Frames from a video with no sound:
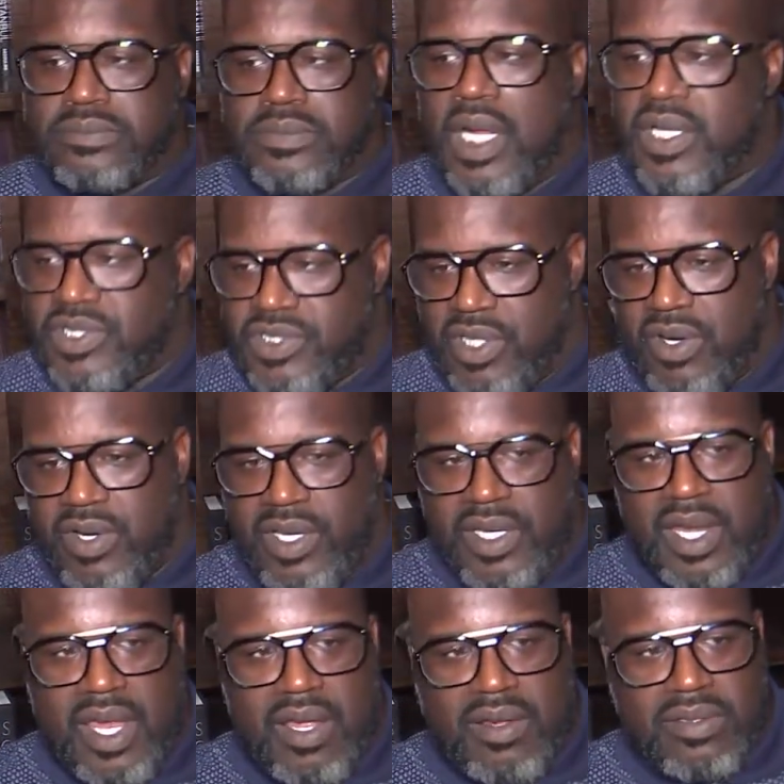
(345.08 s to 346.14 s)
my journey
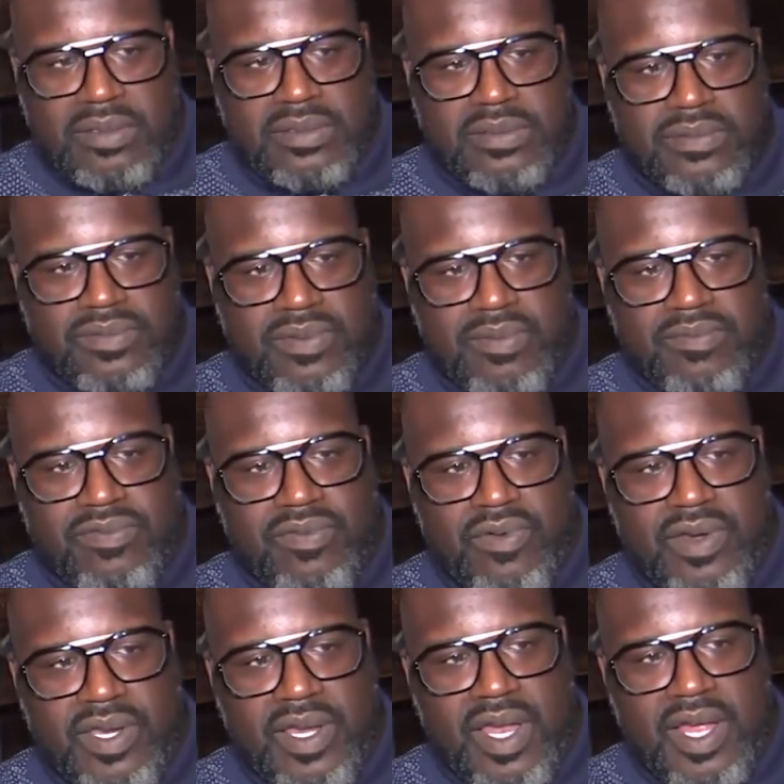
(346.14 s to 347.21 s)
now from
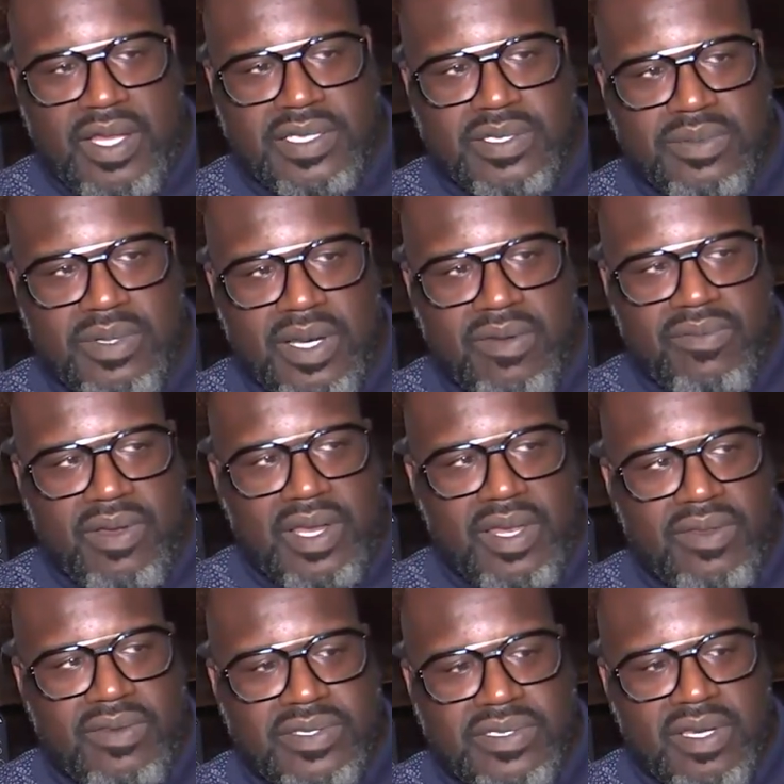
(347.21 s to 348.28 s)
49 to whenever I
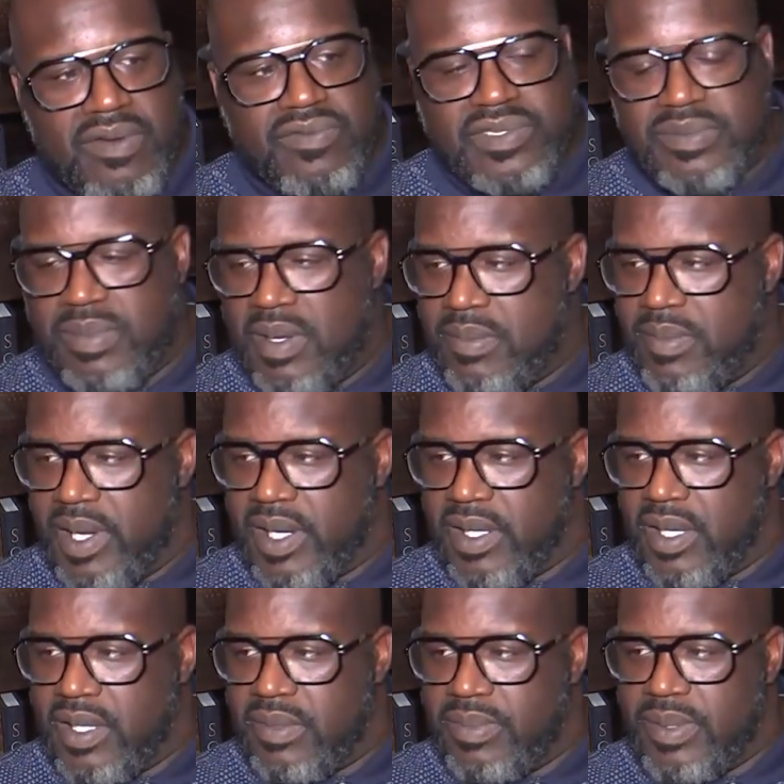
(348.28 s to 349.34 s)
leave this earth is about making
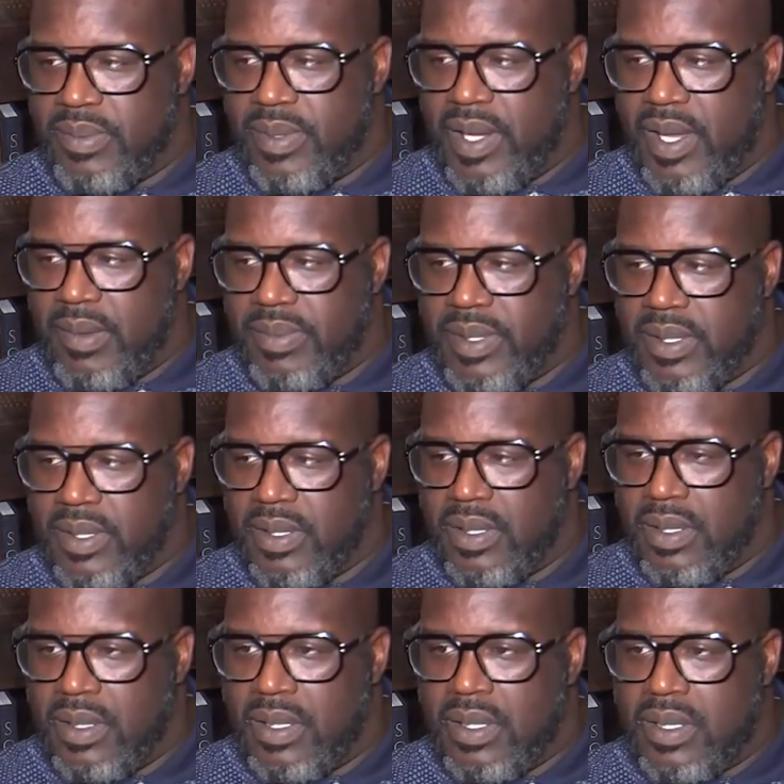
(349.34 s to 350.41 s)
other people happy.
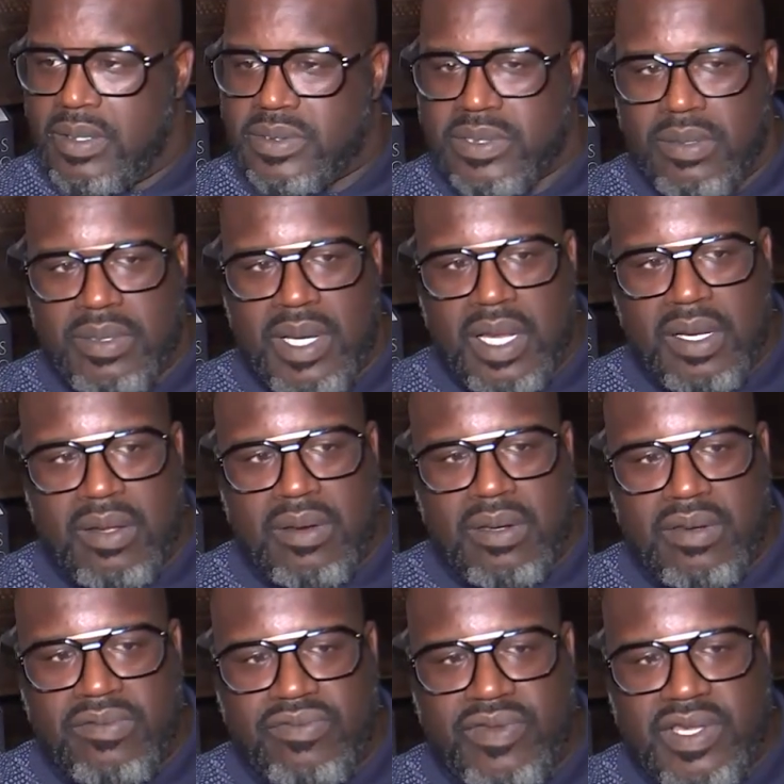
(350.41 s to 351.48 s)
So when I go
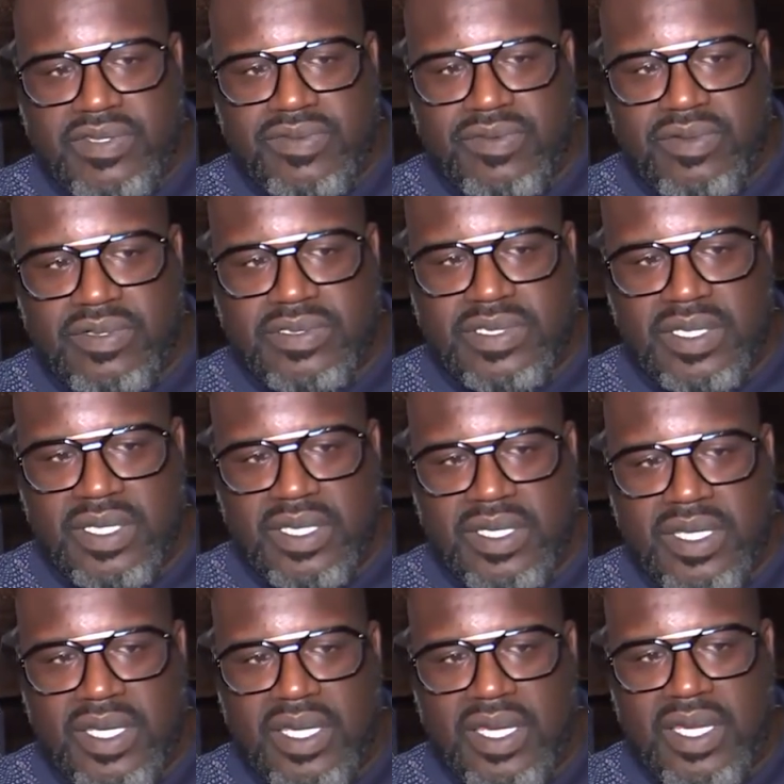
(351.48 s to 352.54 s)
to the festival and see a
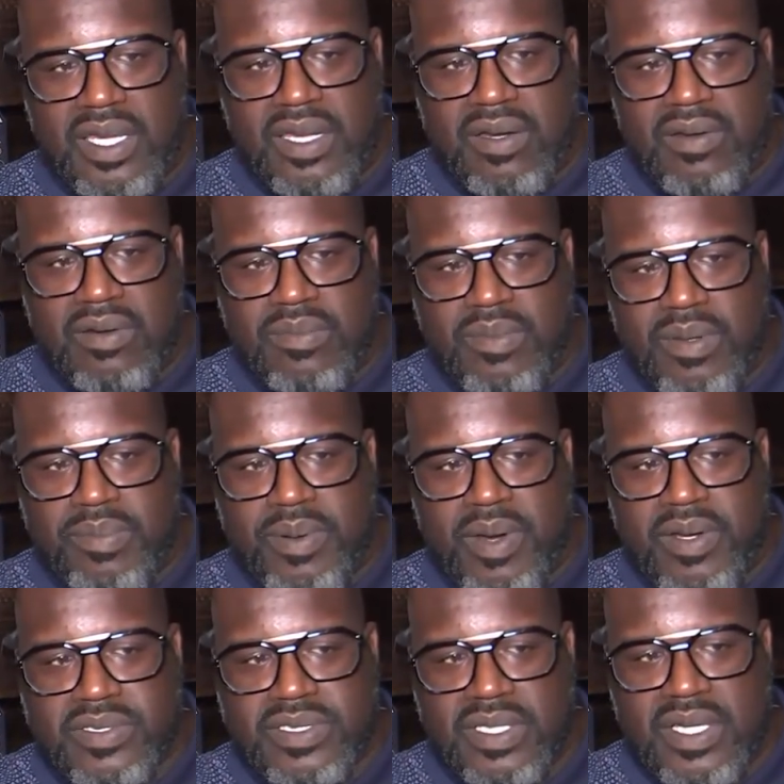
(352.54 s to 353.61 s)
kid or a
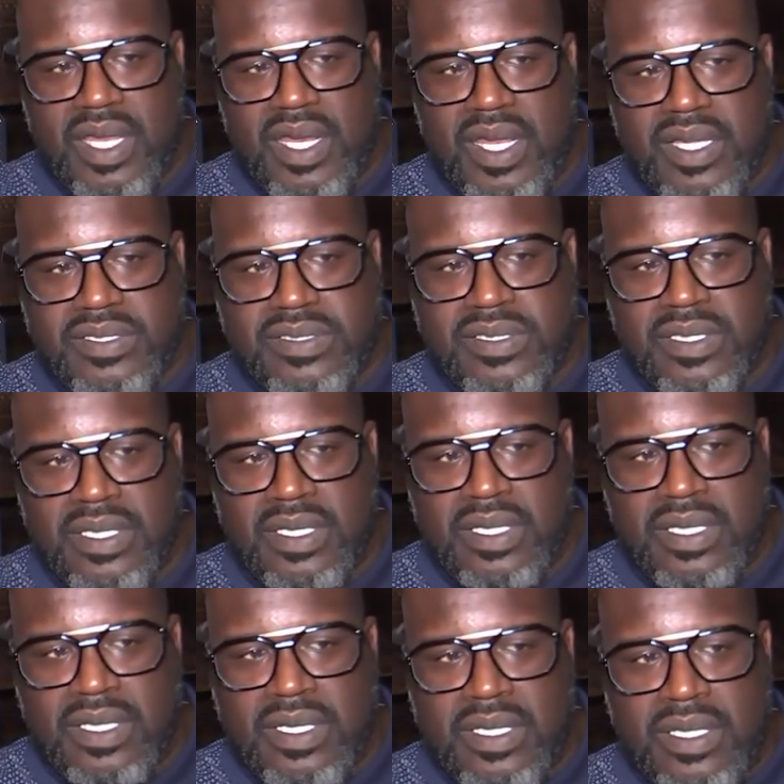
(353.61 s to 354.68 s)
person
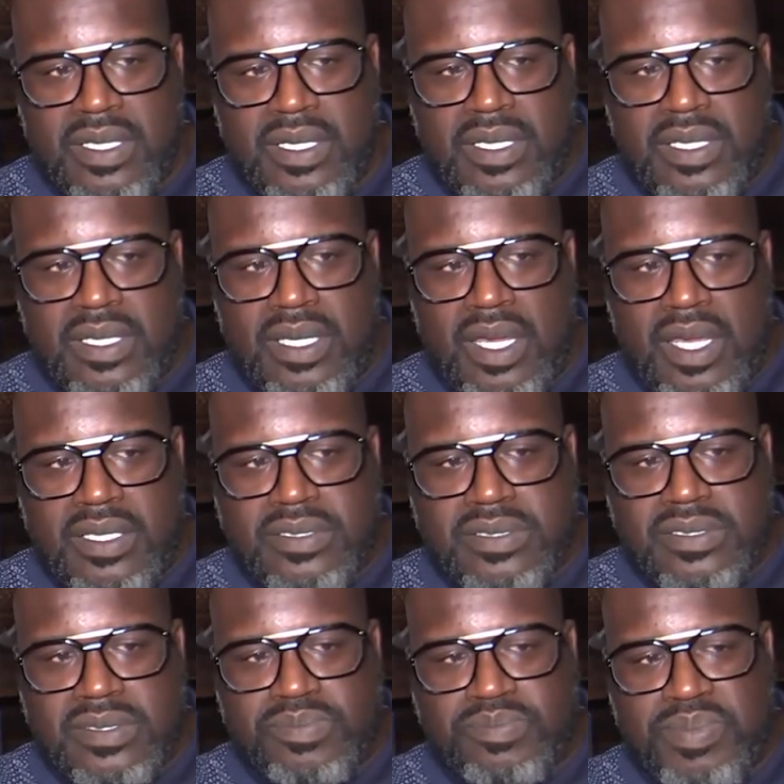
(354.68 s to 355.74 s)
that
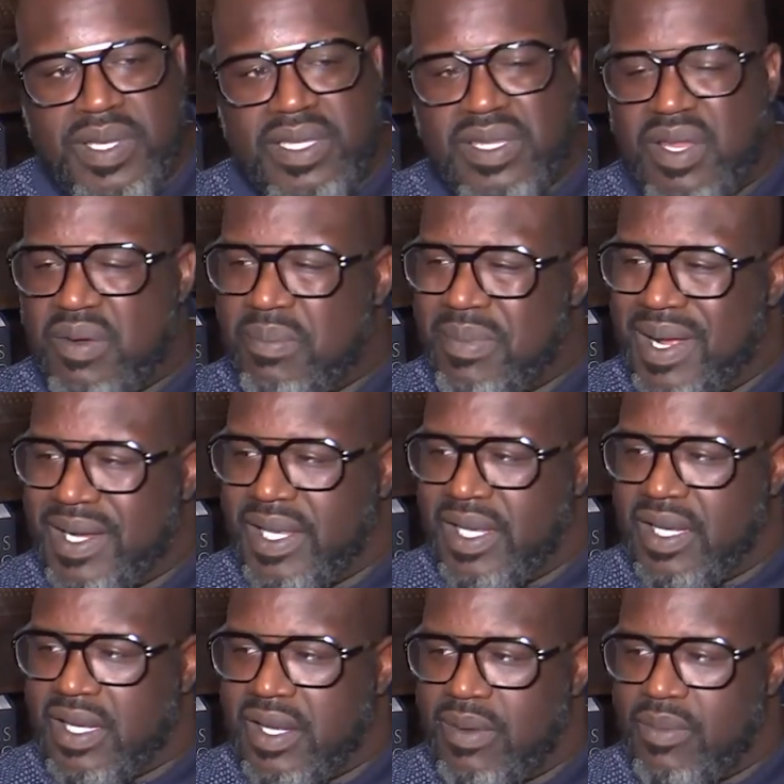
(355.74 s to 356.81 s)
has spent their money
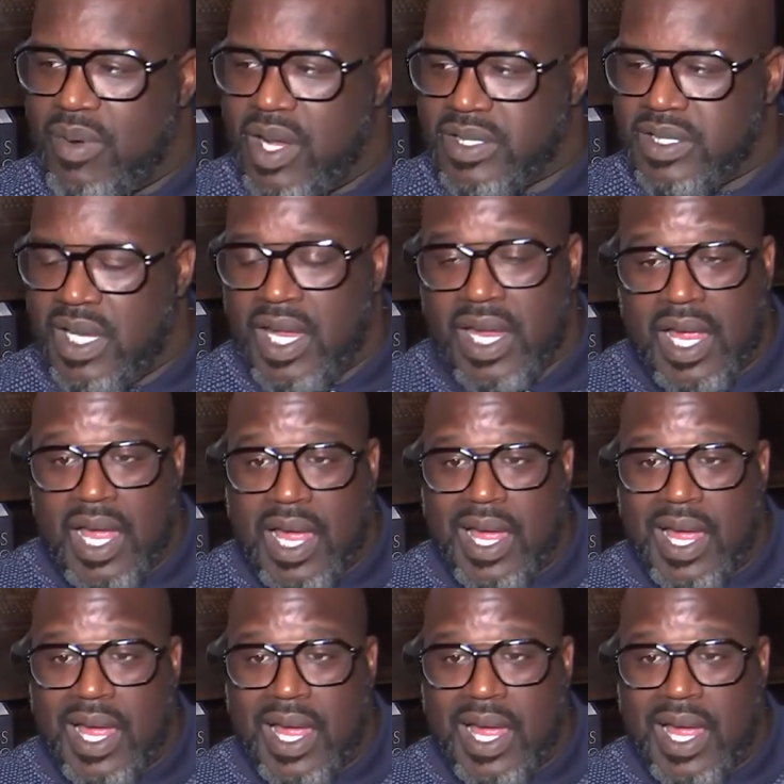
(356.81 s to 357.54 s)
to come watch, like,